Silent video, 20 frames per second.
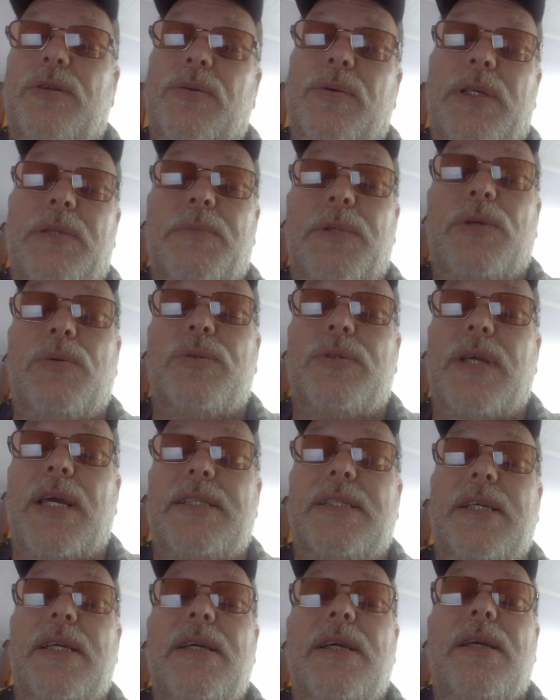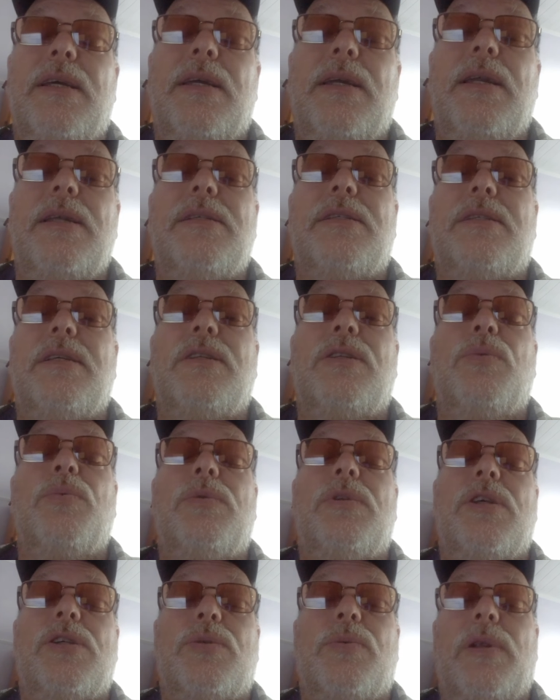to do it, because that's an instant
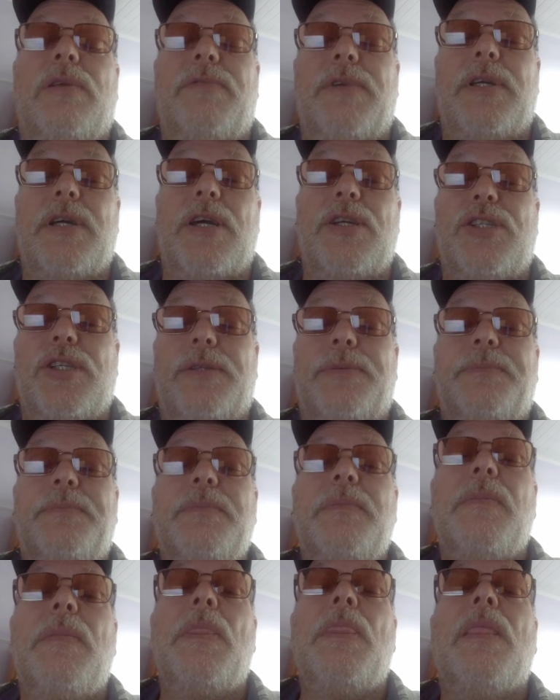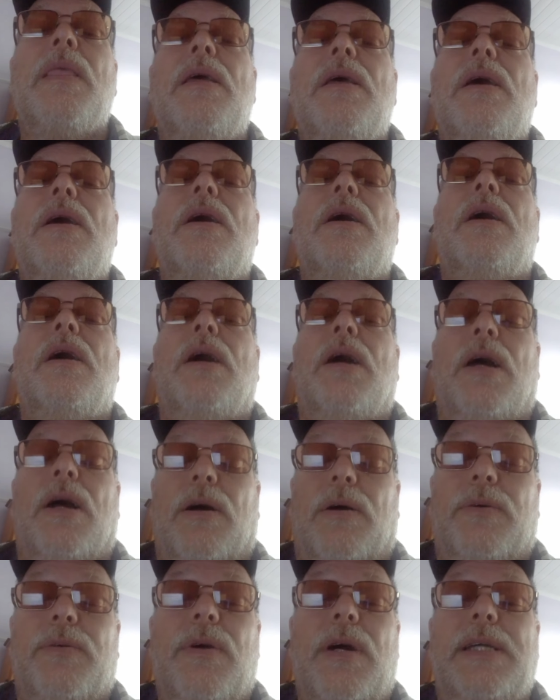disqualification.
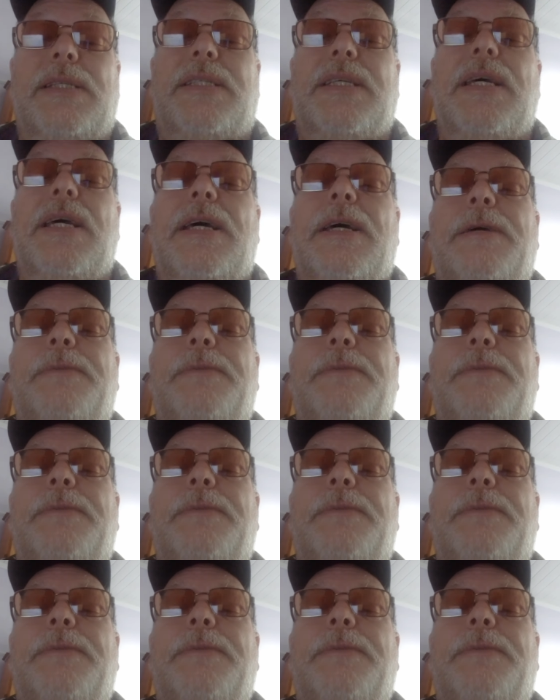All right.